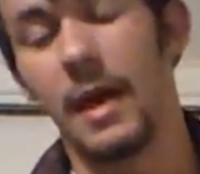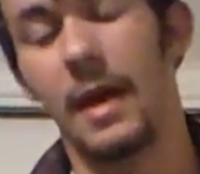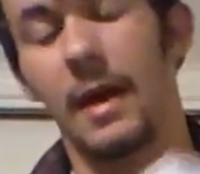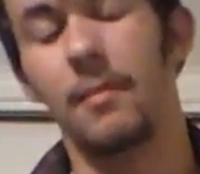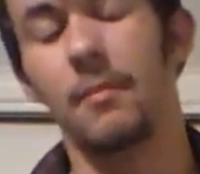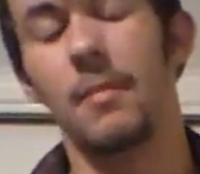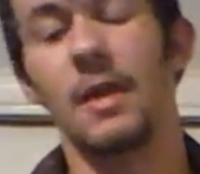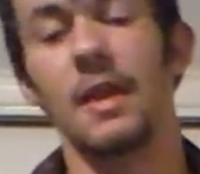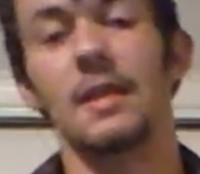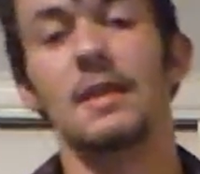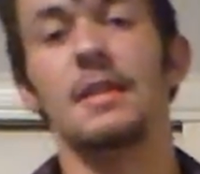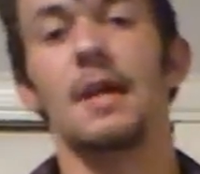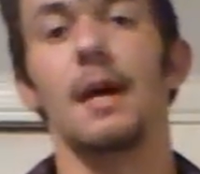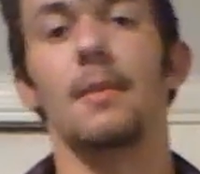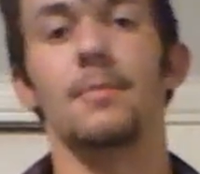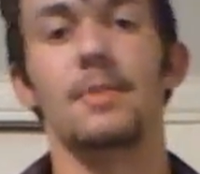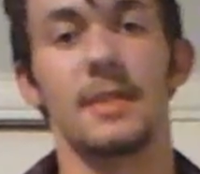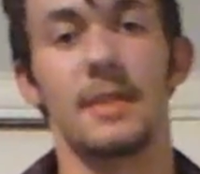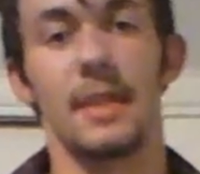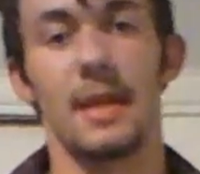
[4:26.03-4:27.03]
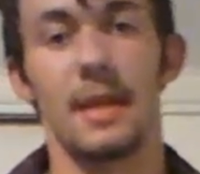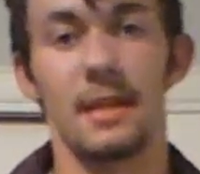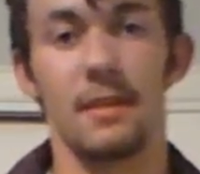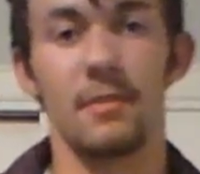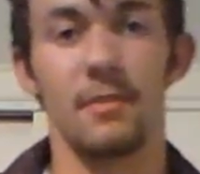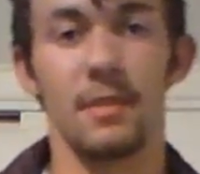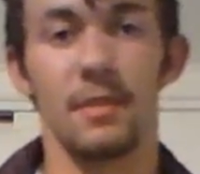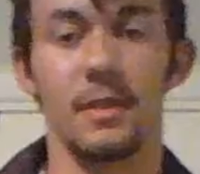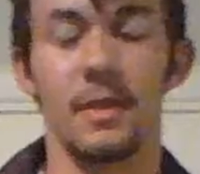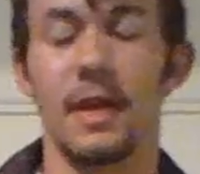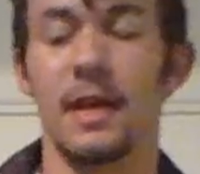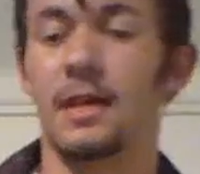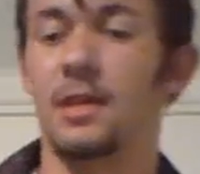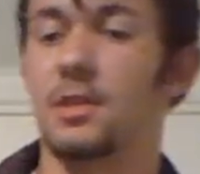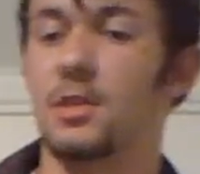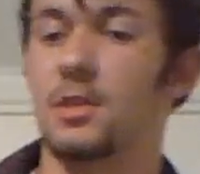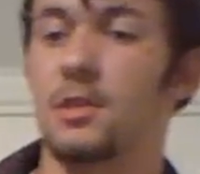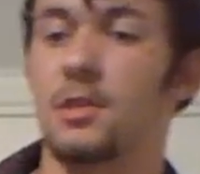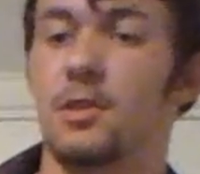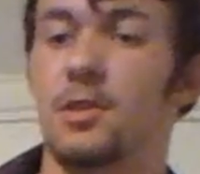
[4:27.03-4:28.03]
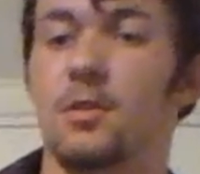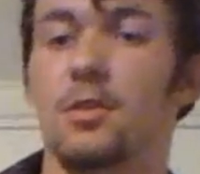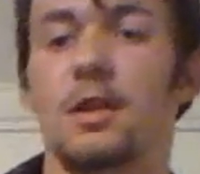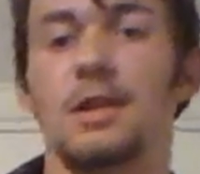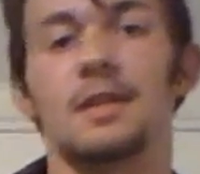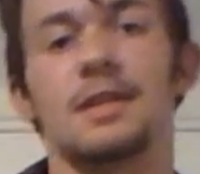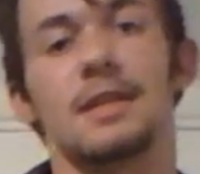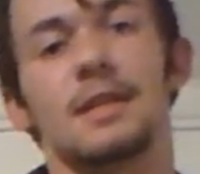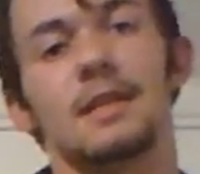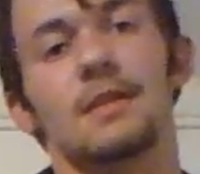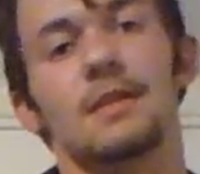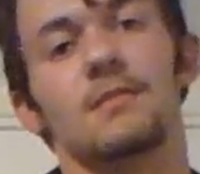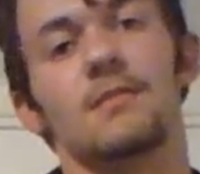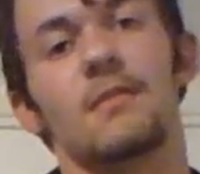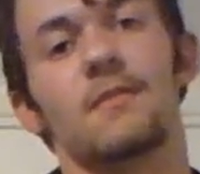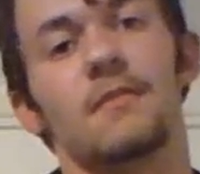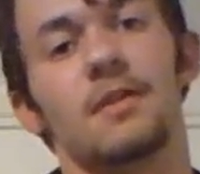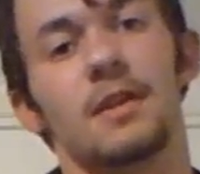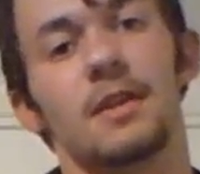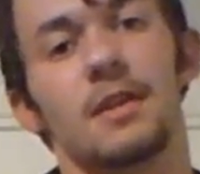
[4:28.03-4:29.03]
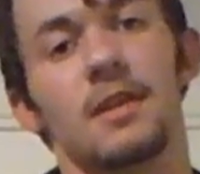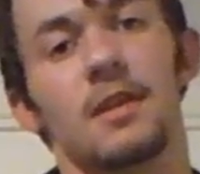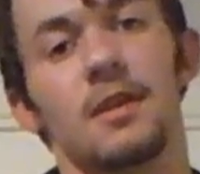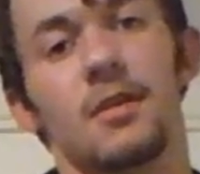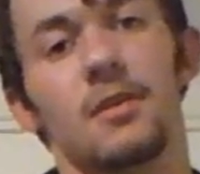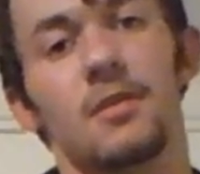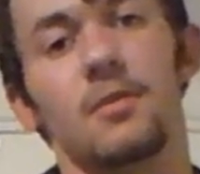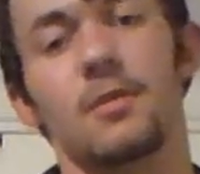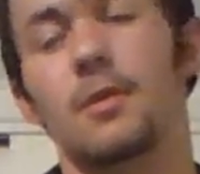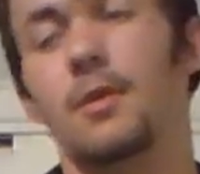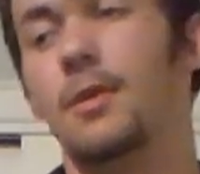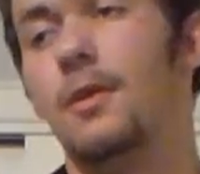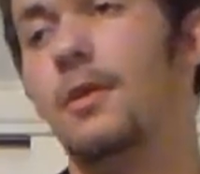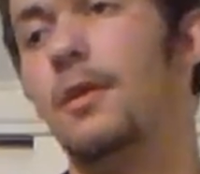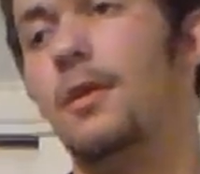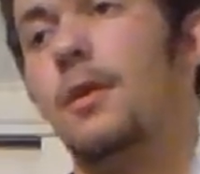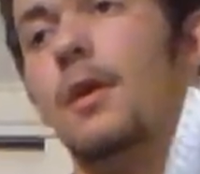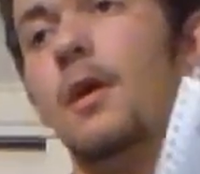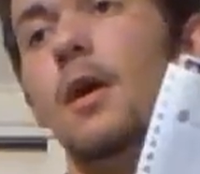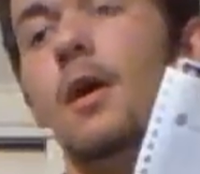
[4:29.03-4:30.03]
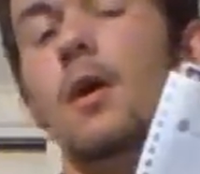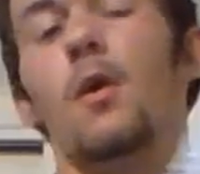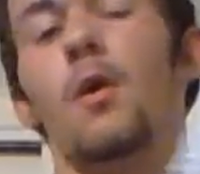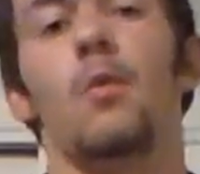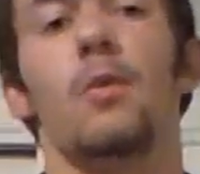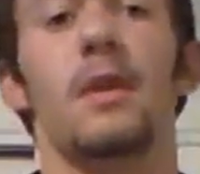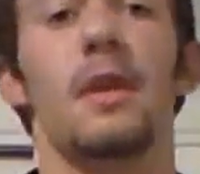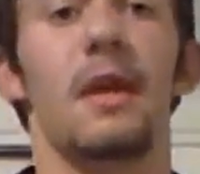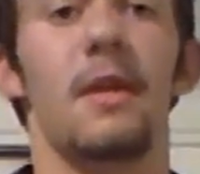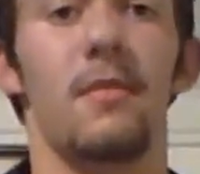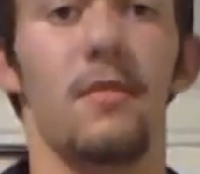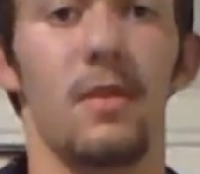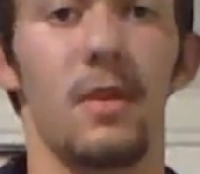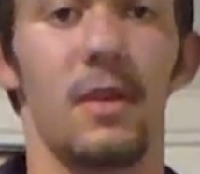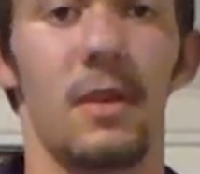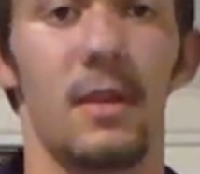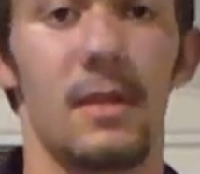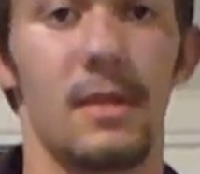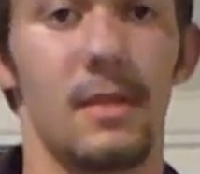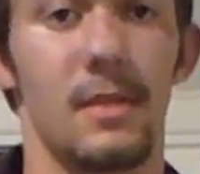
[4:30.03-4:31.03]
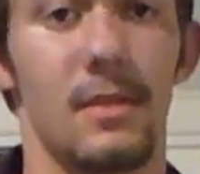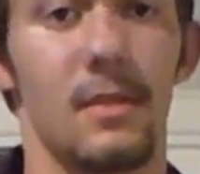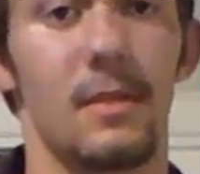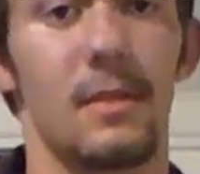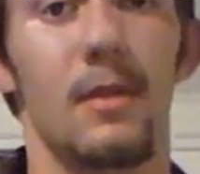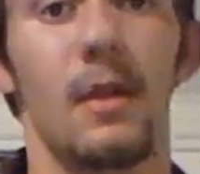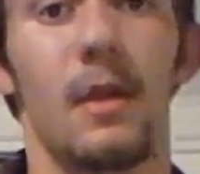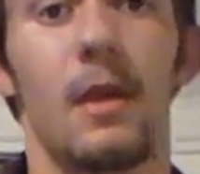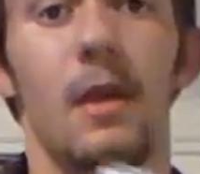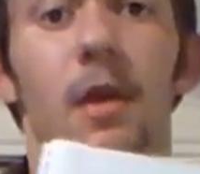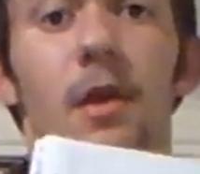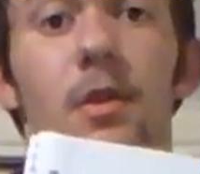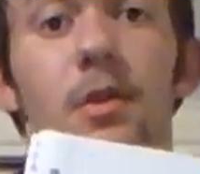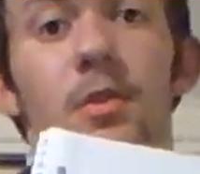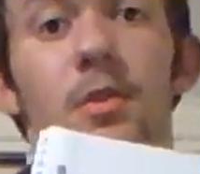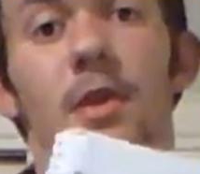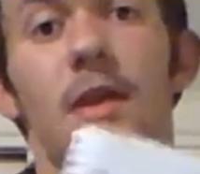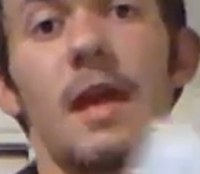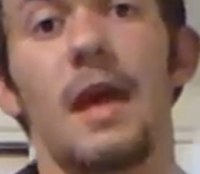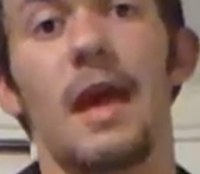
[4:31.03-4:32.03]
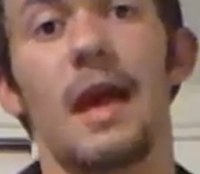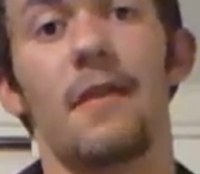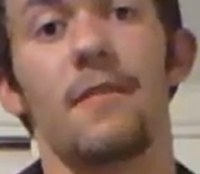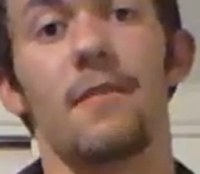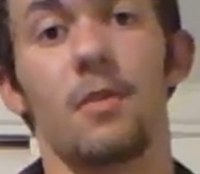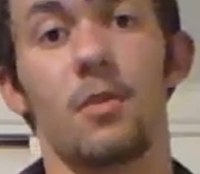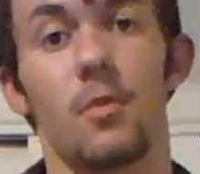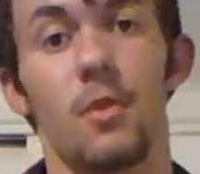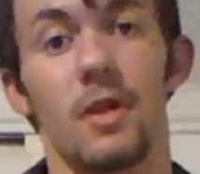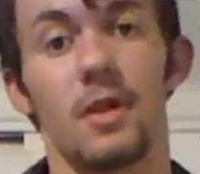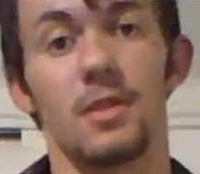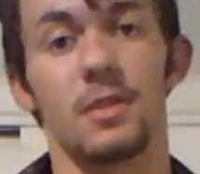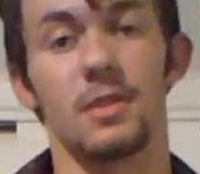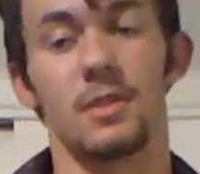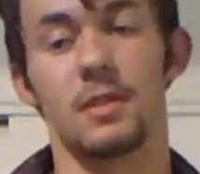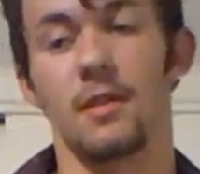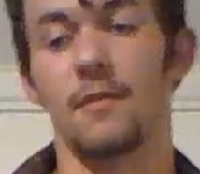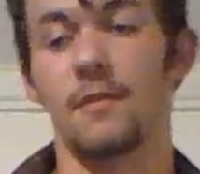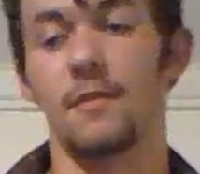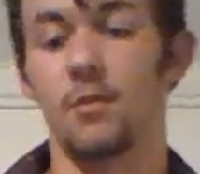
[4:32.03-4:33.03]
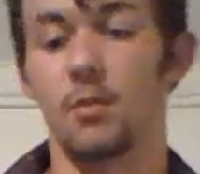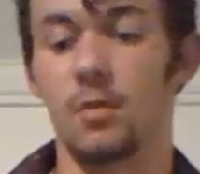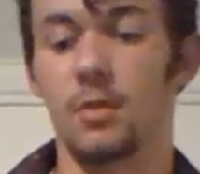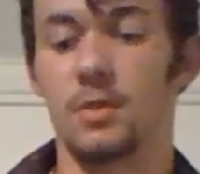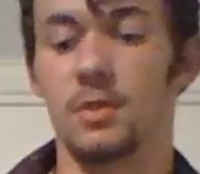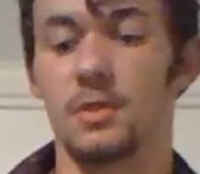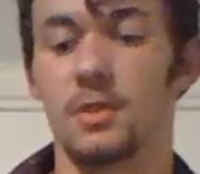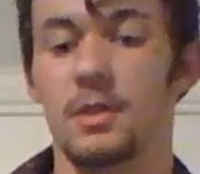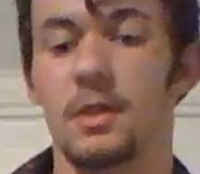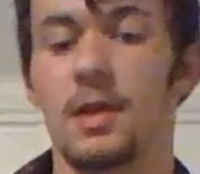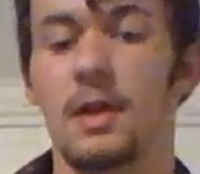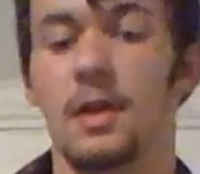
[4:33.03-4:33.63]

Many times at the end of a lecture or at the end of a video, whatever it is, you're going to have a question. Of course,